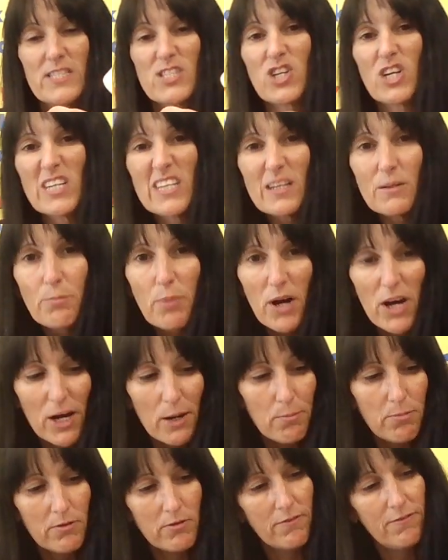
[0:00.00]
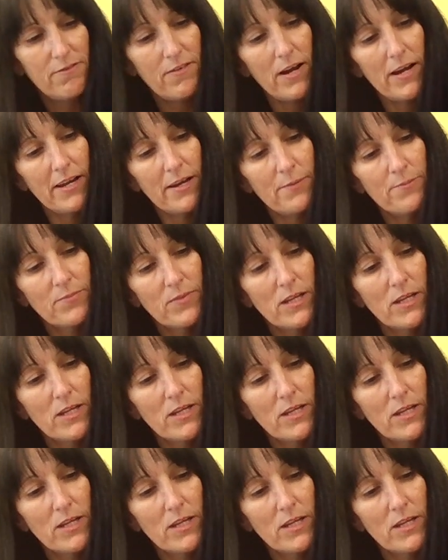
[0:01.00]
got a little purple fire,